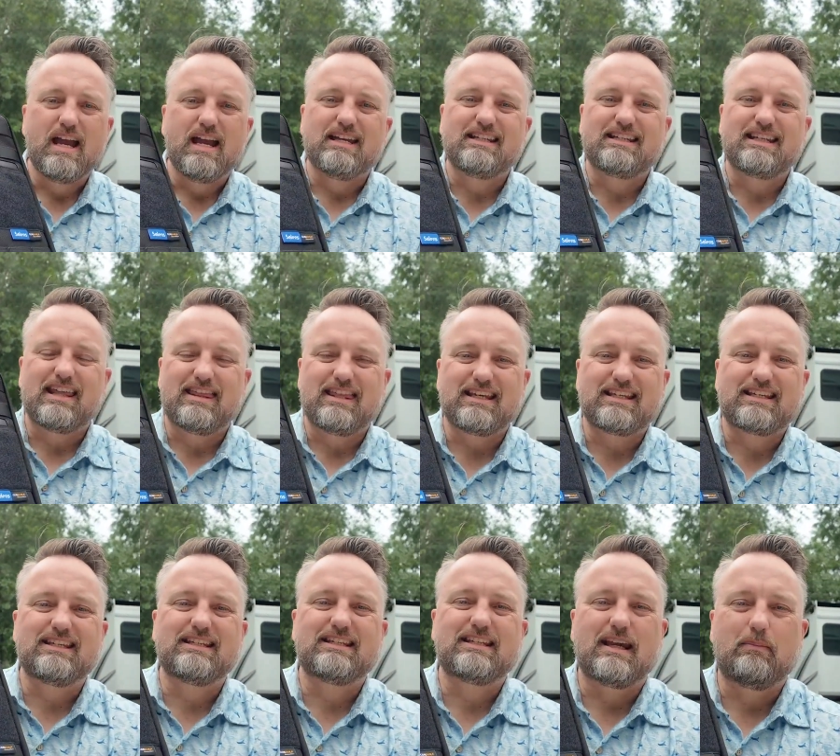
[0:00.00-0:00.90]
is that this
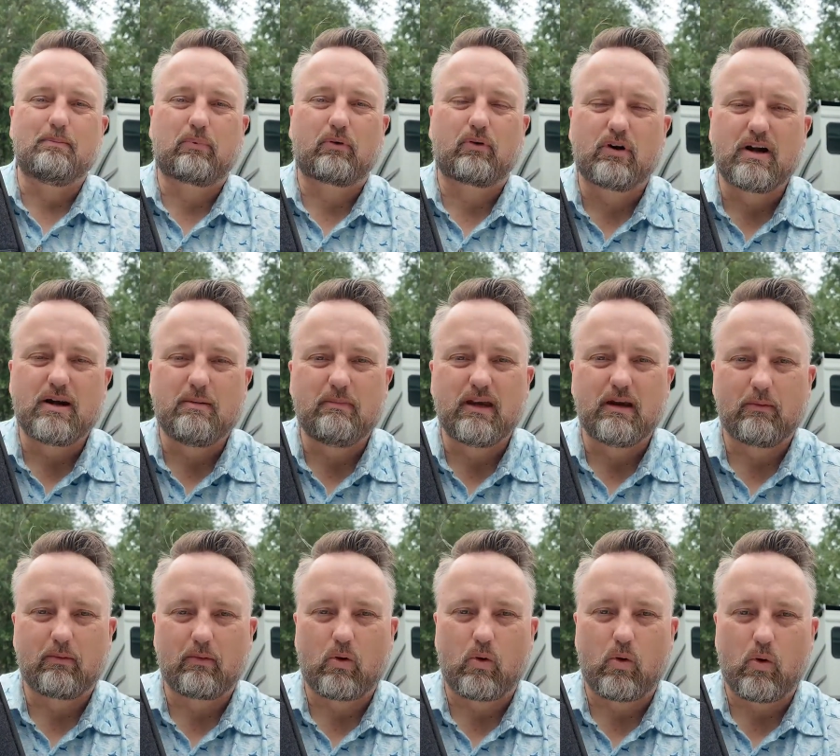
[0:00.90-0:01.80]
is a
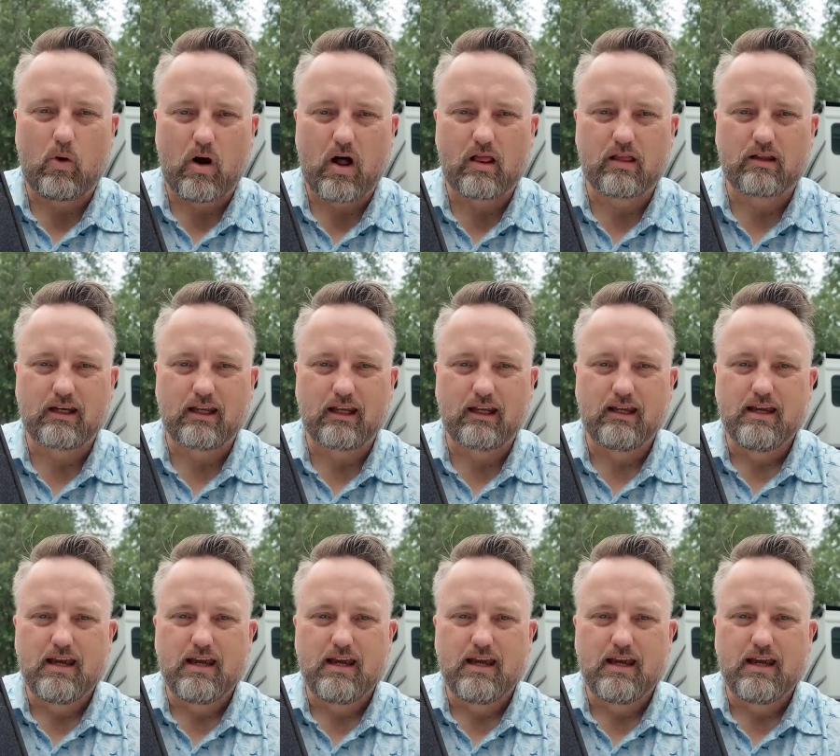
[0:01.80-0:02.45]
premium quality.